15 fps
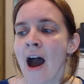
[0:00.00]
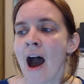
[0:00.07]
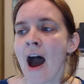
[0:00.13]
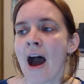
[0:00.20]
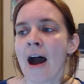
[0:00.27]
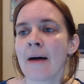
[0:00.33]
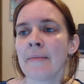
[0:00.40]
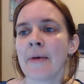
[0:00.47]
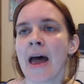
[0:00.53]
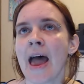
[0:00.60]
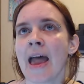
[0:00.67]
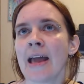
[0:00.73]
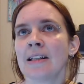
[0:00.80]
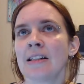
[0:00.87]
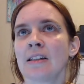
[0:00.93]

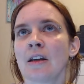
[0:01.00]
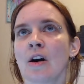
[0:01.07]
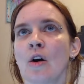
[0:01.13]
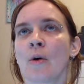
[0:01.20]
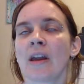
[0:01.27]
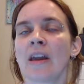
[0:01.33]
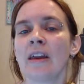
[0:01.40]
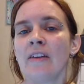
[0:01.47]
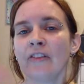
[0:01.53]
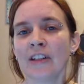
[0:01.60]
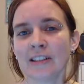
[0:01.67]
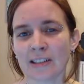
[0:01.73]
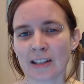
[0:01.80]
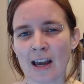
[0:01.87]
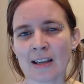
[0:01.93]
And so if
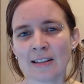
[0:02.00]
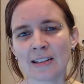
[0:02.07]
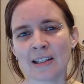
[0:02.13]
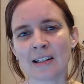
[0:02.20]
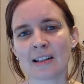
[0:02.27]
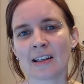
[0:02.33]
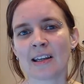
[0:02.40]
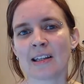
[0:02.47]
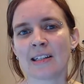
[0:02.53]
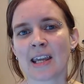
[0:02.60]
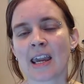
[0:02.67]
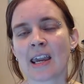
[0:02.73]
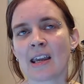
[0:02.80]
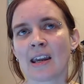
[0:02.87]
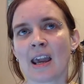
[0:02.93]
it doesn't
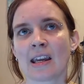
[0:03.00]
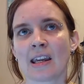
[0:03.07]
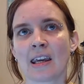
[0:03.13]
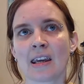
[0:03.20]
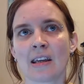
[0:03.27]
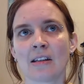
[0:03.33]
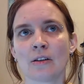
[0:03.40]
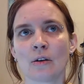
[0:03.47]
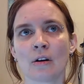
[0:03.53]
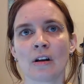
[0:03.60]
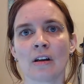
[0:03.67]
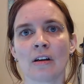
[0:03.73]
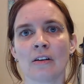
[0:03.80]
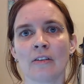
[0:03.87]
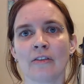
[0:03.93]
contain any sort
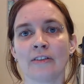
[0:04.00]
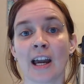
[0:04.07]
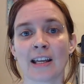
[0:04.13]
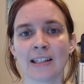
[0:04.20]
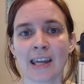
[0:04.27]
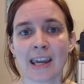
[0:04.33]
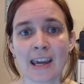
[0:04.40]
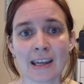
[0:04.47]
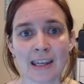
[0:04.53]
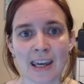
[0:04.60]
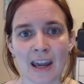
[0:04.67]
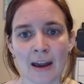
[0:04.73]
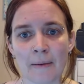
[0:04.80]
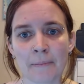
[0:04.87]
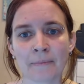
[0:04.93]
of
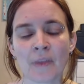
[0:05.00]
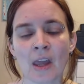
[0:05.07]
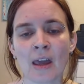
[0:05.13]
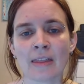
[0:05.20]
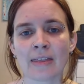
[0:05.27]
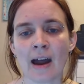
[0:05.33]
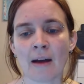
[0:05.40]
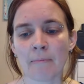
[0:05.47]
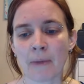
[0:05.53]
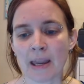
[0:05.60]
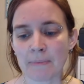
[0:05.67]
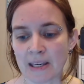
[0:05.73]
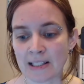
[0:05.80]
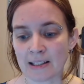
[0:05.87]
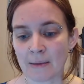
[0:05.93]
titanium, that
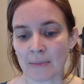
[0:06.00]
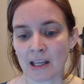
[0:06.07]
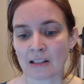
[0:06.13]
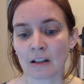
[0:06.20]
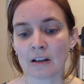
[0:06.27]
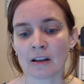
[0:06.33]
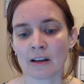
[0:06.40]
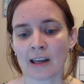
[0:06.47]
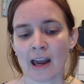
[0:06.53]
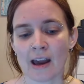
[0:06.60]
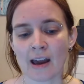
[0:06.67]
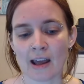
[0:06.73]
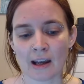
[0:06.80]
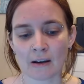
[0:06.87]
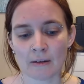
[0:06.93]
might be something to look
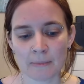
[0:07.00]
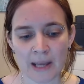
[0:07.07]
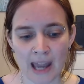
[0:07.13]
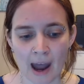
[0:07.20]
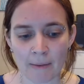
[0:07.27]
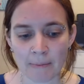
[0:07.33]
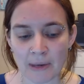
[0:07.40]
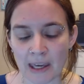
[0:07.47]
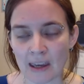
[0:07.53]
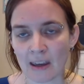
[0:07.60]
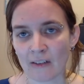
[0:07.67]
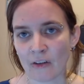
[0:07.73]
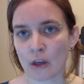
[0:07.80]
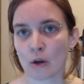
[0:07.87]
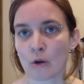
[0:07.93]
at. And I would be happy
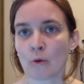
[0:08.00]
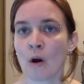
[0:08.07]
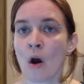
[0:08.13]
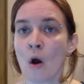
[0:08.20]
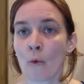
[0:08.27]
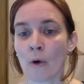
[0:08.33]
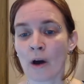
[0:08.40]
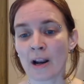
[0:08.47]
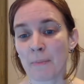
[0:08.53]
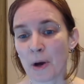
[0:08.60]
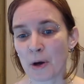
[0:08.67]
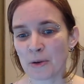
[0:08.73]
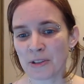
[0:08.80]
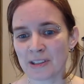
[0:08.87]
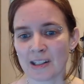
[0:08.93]
if you want to
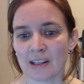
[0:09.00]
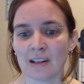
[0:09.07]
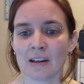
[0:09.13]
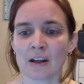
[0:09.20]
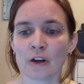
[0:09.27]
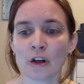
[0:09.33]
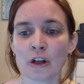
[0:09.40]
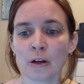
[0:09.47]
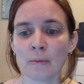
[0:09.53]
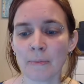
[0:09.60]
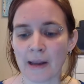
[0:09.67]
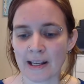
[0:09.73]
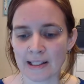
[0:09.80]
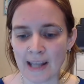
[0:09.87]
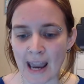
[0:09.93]
post in the group
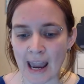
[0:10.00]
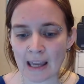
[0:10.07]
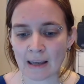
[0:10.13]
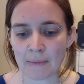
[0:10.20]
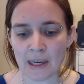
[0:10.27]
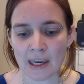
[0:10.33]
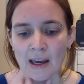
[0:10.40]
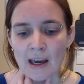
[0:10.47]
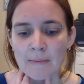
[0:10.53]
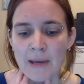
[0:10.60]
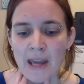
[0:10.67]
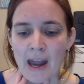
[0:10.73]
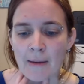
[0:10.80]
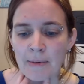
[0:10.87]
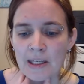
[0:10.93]
and tag me. I'd be
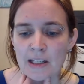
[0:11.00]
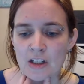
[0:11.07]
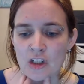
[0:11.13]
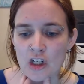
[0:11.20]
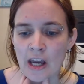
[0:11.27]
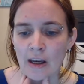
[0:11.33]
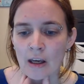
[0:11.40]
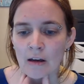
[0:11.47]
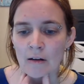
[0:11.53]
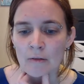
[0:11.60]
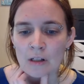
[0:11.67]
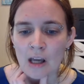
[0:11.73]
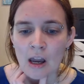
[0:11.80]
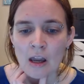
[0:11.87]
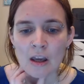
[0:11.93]
happy to check
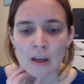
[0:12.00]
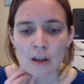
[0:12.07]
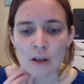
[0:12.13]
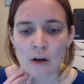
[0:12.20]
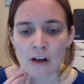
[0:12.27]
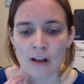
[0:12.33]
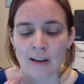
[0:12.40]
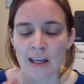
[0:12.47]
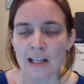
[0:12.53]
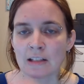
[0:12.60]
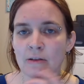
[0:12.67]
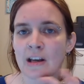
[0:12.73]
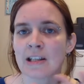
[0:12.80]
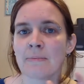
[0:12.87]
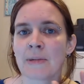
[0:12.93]
out your glaze
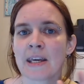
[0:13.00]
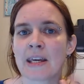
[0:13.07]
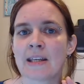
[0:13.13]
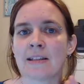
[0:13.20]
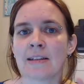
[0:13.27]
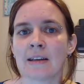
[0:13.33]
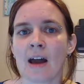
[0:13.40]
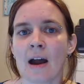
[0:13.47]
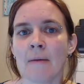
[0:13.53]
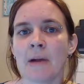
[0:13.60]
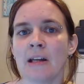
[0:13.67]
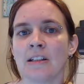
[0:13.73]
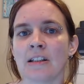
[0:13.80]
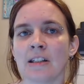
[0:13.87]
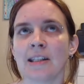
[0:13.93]
recipes.
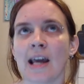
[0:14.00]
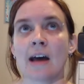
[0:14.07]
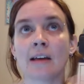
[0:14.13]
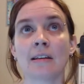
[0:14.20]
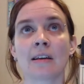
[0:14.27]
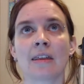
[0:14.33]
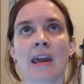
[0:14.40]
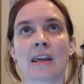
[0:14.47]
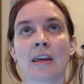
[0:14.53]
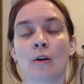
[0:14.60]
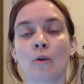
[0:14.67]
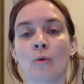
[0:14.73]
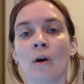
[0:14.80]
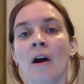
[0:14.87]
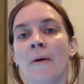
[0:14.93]
I just ask that
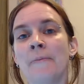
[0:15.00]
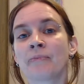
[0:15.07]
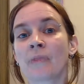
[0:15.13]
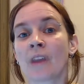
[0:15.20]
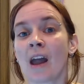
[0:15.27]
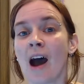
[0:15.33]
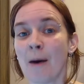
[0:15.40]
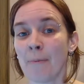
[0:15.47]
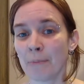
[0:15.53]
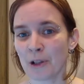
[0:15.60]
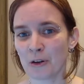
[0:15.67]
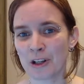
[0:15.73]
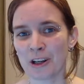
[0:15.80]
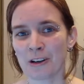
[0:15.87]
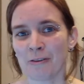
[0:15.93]
you
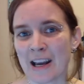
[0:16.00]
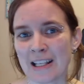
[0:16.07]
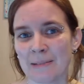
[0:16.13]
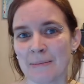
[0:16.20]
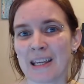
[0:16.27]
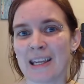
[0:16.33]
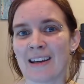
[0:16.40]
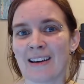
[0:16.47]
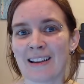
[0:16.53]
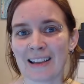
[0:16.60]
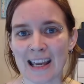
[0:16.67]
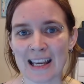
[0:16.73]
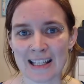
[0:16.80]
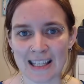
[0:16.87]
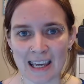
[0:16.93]
upload your recipe to
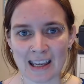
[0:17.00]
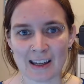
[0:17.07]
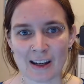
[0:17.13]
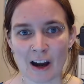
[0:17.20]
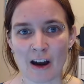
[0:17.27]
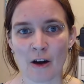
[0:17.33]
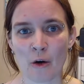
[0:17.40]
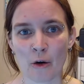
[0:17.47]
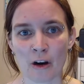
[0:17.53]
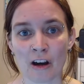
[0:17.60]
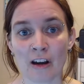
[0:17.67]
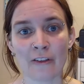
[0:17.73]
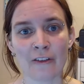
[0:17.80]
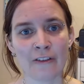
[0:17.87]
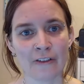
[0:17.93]

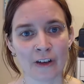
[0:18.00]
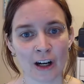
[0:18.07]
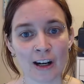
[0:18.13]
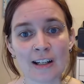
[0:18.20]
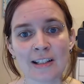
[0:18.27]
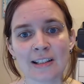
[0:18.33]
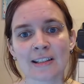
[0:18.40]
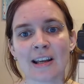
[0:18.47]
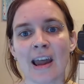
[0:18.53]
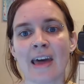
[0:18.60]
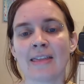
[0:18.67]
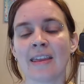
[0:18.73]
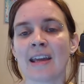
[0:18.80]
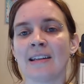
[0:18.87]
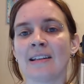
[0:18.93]
glazy.org first,
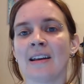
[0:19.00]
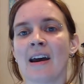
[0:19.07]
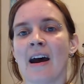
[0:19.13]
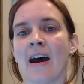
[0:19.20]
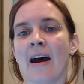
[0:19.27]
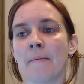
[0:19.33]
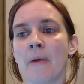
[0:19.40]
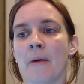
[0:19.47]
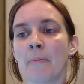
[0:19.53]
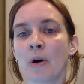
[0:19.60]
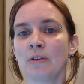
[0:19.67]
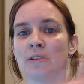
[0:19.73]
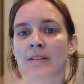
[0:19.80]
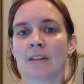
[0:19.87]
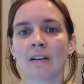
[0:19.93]
and then
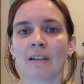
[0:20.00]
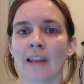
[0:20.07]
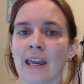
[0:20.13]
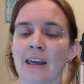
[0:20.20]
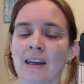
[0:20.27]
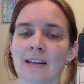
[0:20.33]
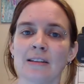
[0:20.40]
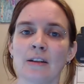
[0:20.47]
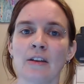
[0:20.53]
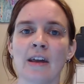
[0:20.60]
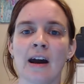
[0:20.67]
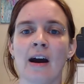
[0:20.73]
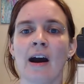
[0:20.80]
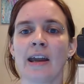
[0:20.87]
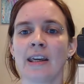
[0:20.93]
post the link so
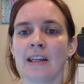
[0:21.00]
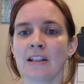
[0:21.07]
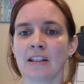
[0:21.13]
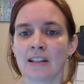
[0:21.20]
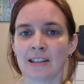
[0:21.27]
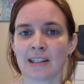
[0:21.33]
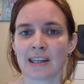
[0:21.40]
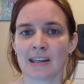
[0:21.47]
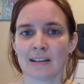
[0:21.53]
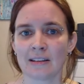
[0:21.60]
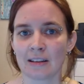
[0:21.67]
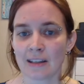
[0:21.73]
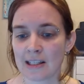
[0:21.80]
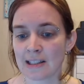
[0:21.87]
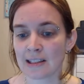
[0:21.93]
that I can just
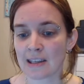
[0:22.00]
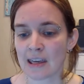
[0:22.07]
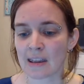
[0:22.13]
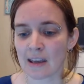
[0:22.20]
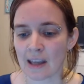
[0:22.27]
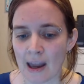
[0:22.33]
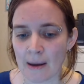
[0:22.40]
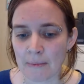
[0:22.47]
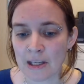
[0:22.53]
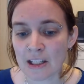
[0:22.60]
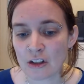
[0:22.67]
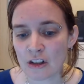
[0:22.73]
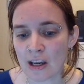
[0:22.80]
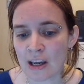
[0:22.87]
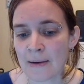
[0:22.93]
easily see the
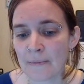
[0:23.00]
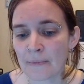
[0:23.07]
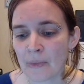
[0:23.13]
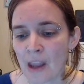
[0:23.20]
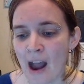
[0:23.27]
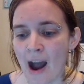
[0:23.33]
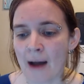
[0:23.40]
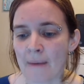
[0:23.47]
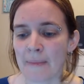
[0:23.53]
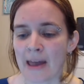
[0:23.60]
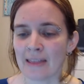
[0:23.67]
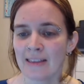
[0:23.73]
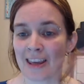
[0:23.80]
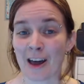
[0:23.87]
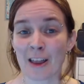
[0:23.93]
chemistry.
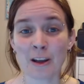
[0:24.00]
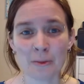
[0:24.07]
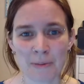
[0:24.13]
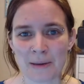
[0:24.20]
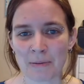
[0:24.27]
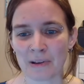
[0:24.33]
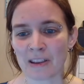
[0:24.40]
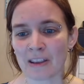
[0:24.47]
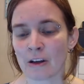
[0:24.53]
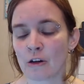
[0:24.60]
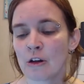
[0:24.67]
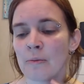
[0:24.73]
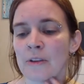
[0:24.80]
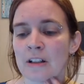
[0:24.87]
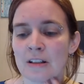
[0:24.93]
And the other people in the
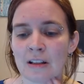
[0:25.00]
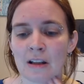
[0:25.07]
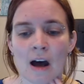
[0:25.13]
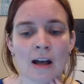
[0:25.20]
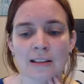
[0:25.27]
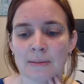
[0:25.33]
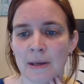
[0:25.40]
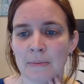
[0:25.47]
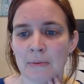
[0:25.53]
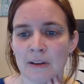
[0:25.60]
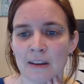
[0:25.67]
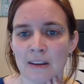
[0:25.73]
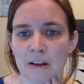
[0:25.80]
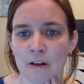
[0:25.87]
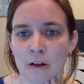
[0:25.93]
group, there's lots of people
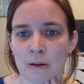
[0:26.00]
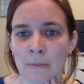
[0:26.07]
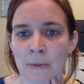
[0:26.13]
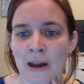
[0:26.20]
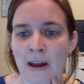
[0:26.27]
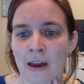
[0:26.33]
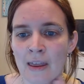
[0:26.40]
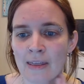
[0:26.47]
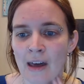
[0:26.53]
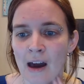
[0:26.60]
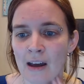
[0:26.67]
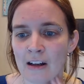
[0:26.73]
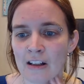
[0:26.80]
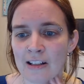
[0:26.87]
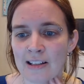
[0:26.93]
in the group that
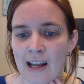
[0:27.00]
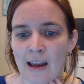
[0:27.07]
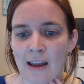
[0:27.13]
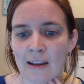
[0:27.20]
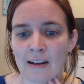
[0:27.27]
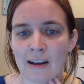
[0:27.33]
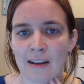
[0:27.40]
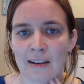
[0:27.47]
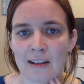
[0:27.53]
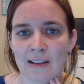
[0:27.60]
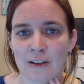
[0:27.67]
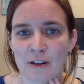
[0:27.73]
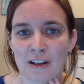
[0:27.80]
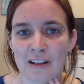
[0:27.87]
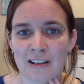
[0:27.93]
understand this
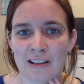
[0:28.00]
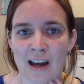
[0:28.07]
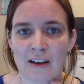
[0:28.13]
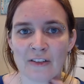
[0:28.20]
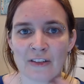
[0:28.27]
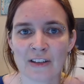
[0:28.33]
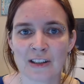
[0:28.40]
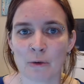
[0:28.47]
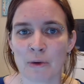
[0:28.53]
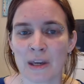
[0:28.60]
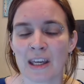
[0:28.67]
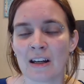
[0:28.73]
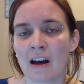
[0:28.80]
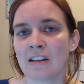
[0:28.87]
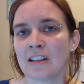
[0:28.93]
sort of stuff. So we
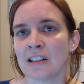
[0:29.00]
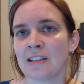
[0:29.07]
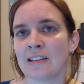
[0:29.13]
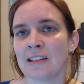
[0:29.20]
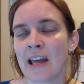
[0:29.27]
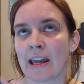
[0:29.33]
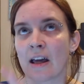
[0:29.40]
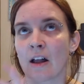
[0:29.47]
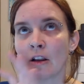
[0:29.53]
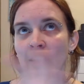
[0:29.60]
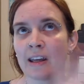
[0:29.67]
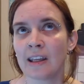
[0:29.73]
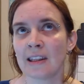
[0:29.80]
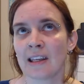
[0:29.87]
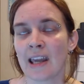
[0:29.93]
can all just like
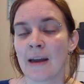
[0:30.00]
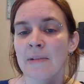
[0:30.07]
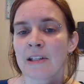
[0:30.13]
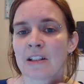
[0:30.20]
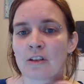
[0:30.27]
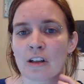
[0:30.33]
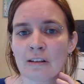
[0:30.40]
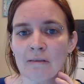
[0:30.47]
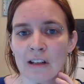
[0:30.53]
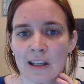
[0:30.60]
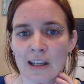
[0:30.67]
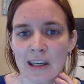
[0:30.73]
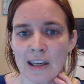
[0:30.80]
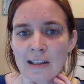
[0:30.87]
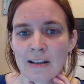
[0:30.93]
look at the chemistry
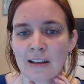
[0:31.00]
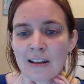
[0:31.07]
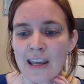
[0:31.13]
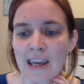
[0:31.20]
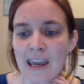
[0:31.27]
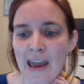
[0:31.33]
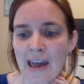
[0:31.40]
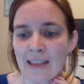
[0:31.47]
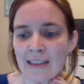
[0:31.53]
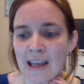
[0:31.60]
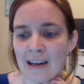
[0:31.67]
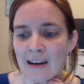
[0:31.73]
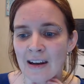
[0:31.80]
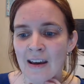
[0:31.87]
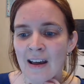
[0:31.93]
really easily and
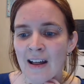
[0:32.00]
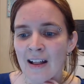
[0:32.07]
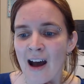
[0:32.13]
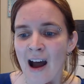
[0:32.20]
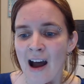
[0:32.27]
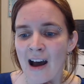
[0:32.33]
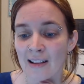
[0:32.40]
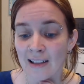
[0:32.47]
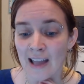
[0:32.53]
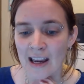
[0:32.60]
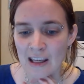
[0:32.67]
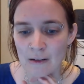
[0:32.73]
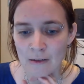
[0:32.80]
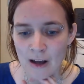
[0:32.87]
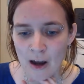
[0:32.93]
then let
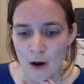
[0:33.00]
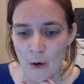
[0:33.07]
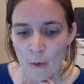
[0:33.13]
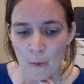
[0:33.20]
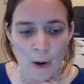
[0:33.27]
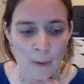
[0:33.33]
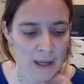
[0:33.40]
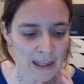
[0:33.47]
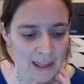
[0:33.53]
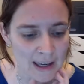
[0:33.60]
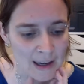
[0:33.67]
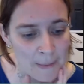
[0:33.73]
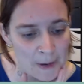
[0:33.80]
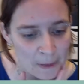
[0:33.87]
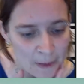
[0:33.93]
you know what we
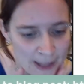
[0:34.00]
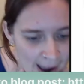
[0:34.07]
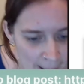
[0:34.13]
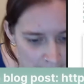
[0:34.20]
think about that.